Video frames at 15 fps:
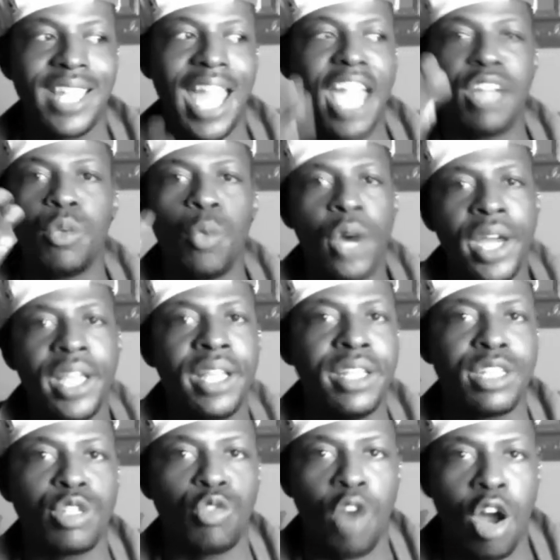Like, what
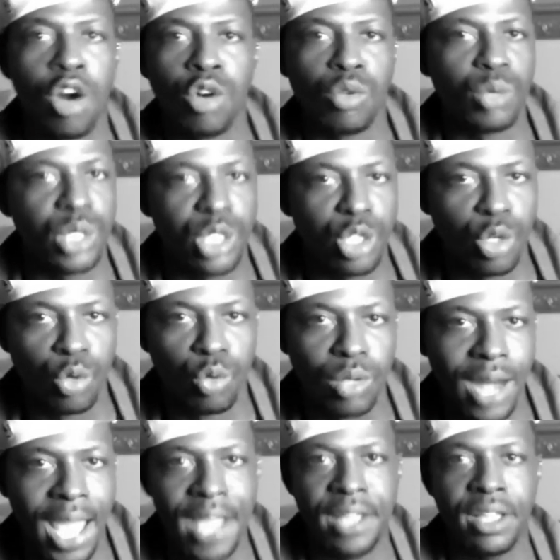is wrong with you?
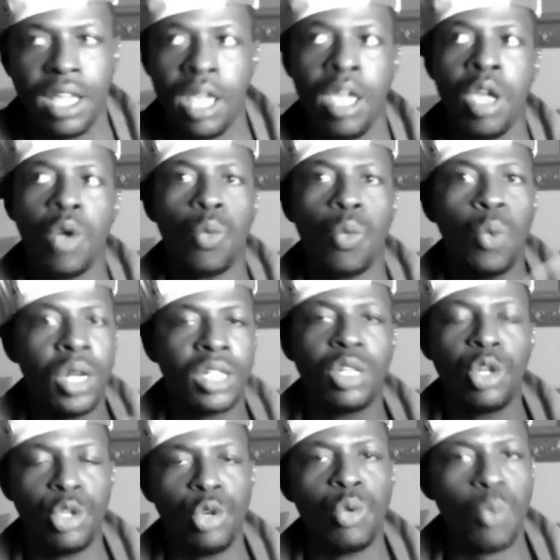Like, what do
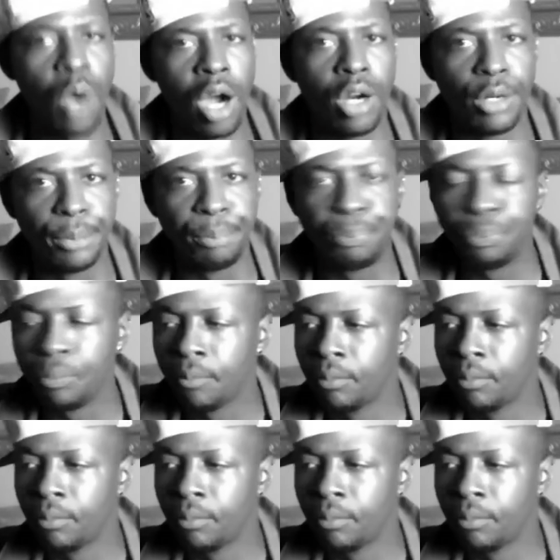you want?